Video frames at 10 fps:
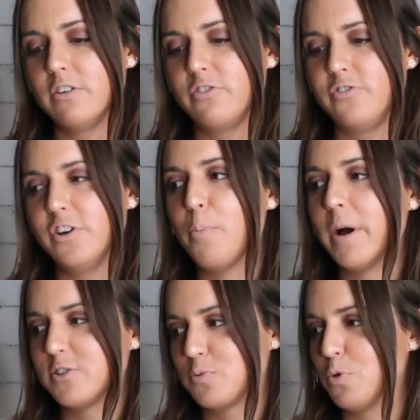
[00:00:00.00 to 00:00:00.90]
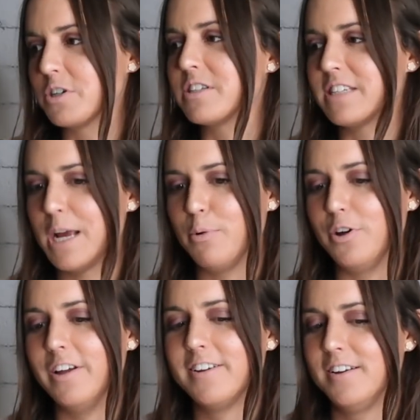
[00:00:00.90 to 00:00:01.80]
feel much more
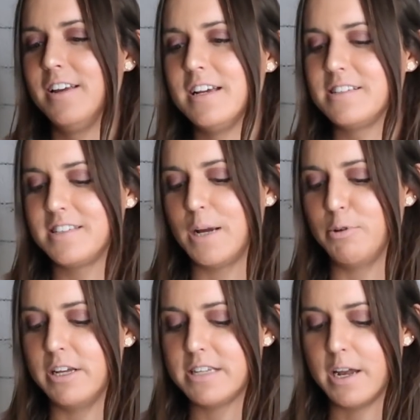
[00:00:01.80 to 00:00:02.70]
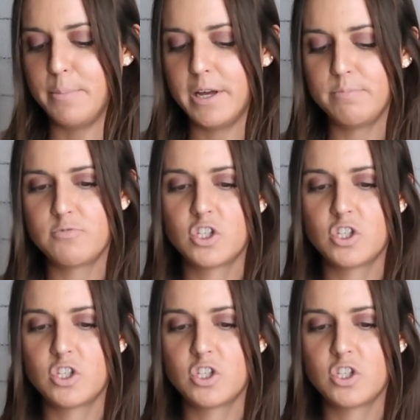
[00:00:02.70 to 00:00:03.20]
stable, stabilize out a bit.